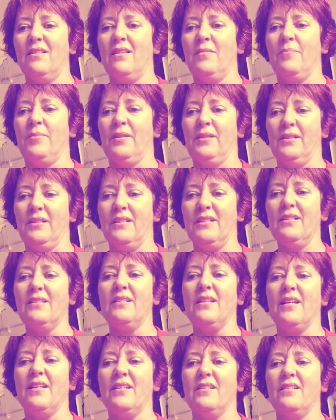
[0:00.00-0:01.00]

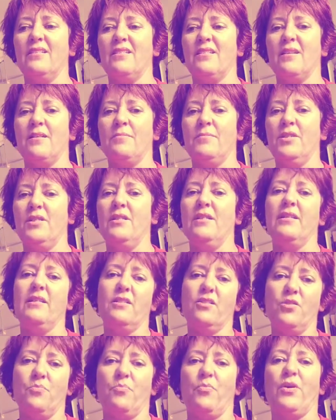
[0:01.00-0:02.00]
ability, and you
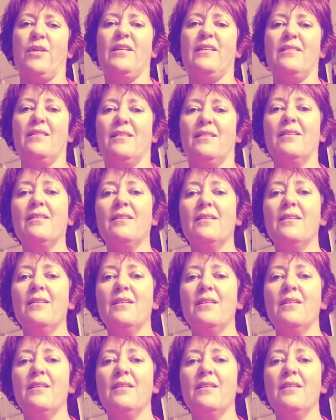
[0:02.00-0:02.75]
need your breathing